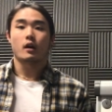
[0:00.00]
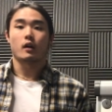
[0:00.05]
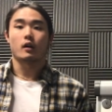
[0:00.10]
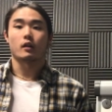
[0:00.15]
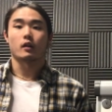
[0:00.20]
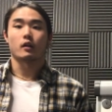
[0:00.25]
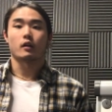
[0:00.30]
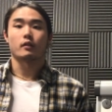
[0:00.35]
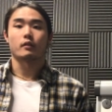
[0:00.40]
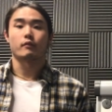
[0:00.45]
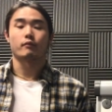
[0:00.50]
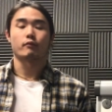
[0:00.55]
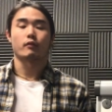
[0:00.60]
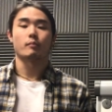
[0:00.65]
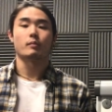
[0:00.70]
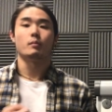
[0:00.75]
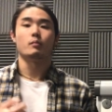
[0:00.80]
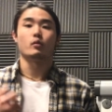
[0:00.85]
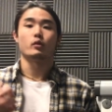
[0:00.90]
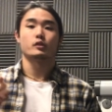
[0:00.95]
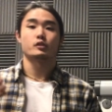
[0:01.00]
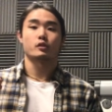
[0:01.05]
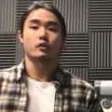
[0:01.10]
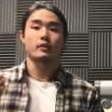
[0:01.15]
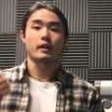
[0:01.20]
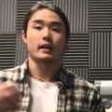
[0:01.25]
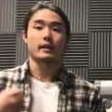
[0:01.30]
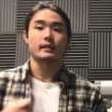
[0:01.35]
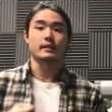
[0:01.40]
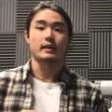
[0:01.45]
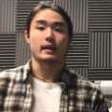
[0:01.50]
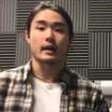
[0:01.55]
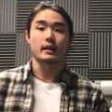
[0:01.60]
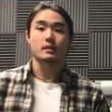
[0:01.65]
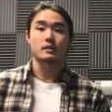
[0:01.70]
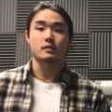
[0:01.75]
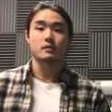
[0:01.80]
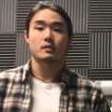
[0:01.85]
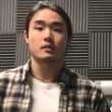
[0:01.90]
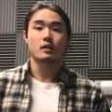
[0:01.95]
or from the moisture that it
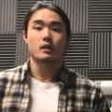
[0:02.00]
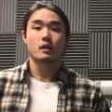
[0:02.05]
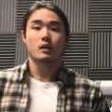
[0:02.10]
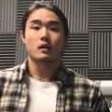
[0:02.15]
gets